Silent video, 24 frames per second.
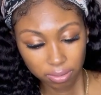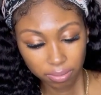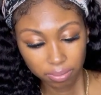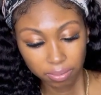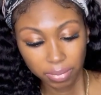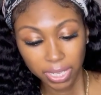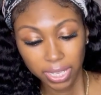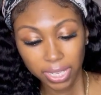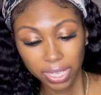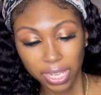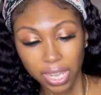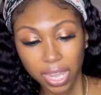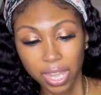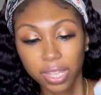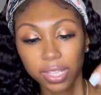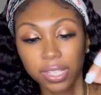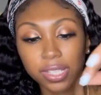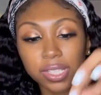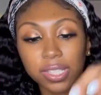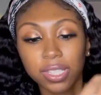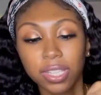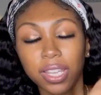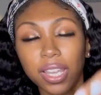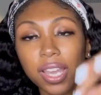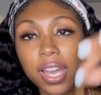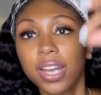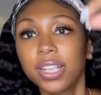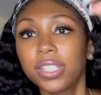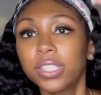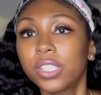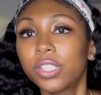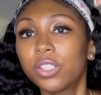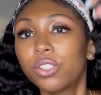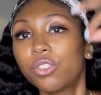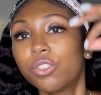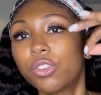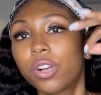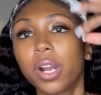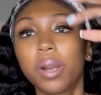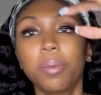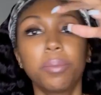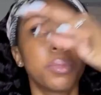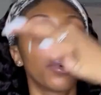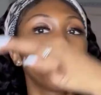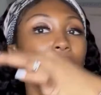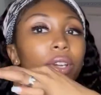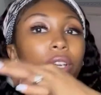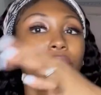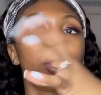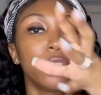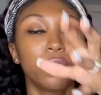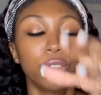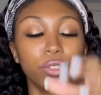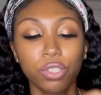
But yeah, it has the dropper and you